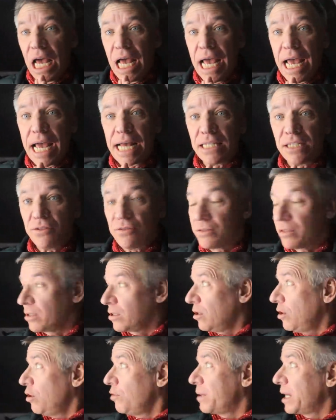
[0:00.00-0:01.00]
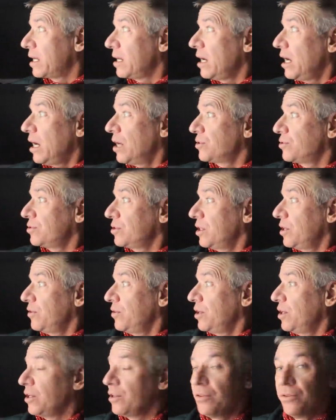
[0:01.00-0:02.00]
And he was like, oh my gosh.
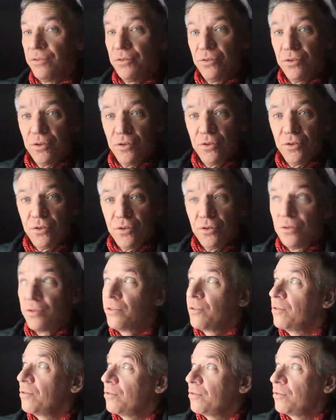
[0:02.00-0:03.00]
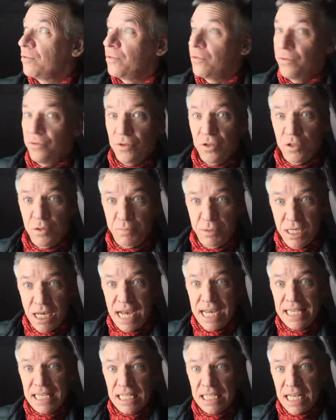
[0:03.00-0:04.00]
And then he's
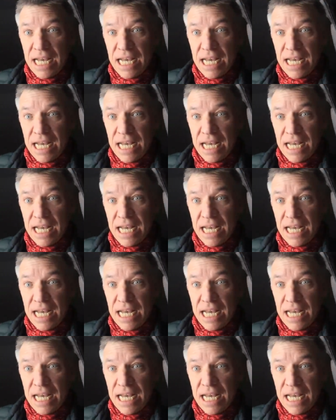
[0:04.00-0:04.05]
behind the